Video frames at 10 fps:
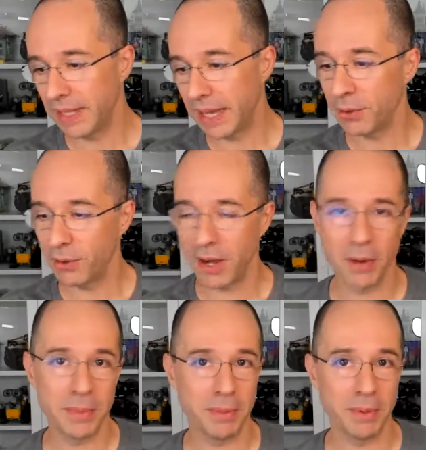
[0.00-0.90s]
I don't know how
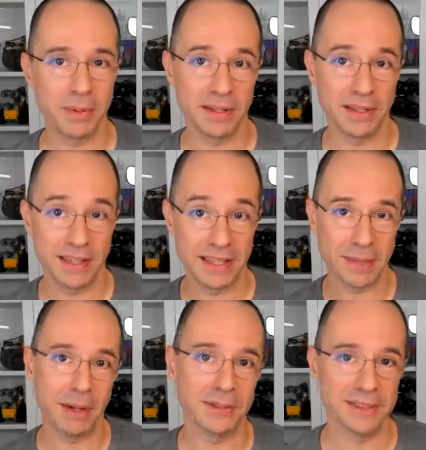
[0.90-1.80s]
many people think
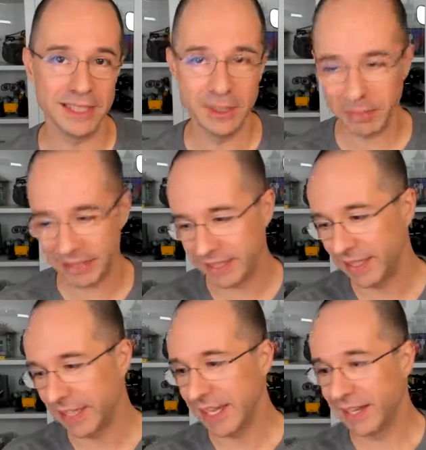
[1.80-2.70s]
about this deeply.
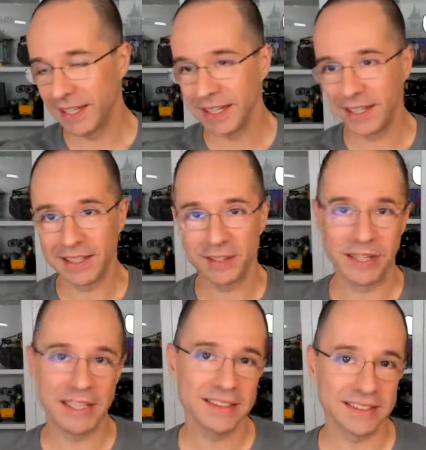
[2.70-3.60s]

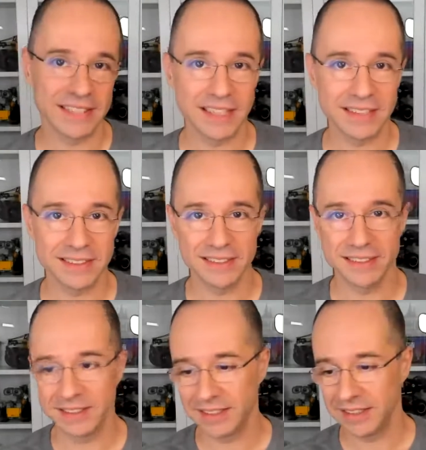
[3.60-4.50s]
Creating the site,
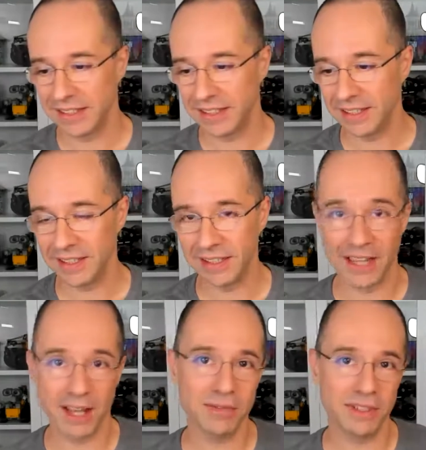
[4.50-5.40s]
a
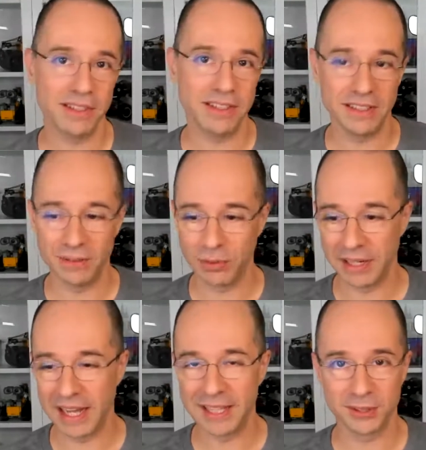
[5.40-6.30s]
lot of it
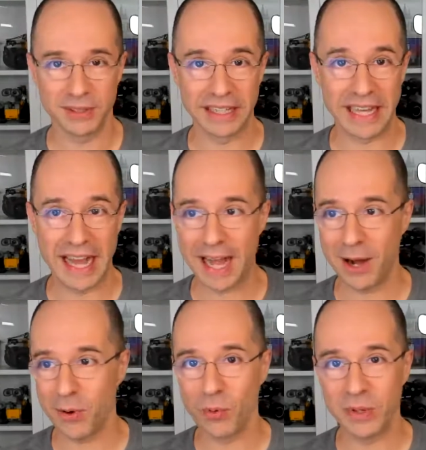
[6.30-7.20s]
relies on like
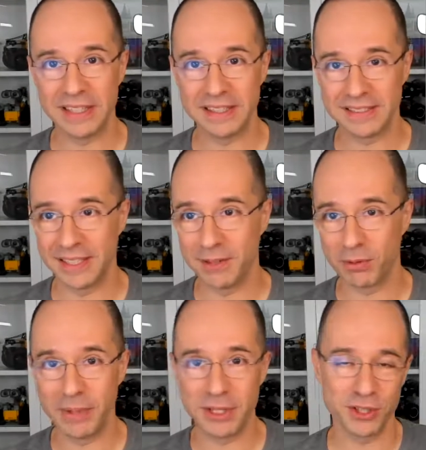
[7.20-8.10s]
how is the
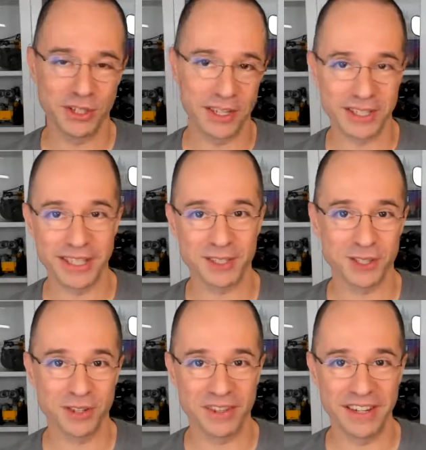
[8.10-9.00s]
information
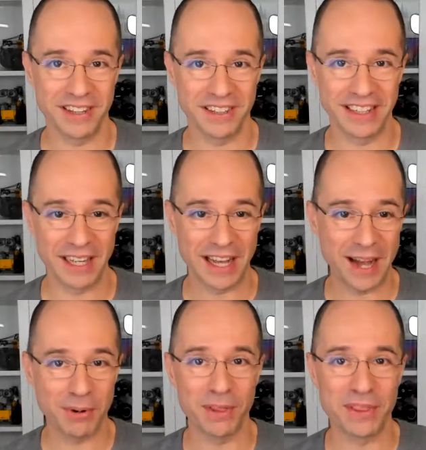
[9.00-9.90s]
architecture there, and like
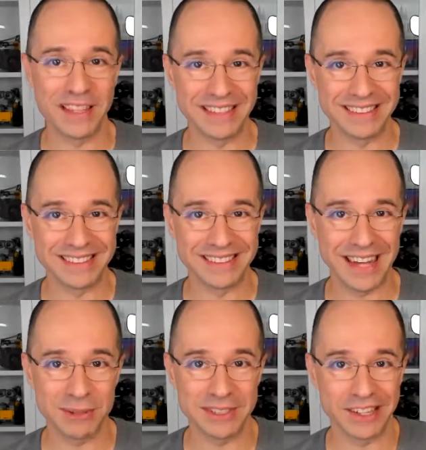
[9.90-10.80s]
how is
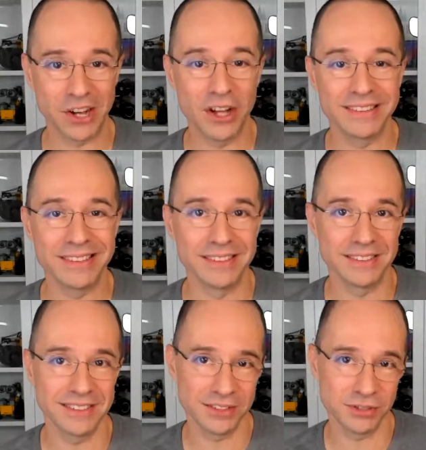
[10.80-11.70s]
the
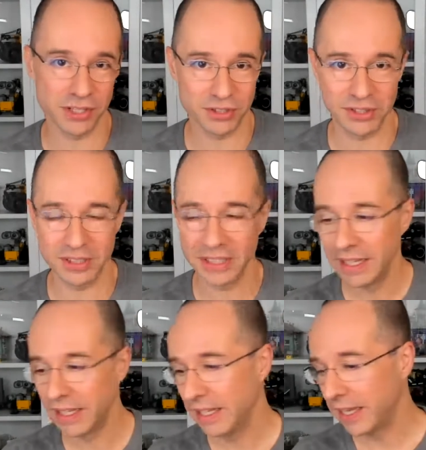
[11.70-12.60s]
content structured.
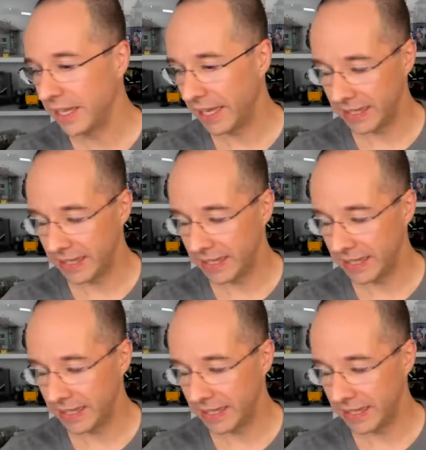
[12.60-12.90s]
And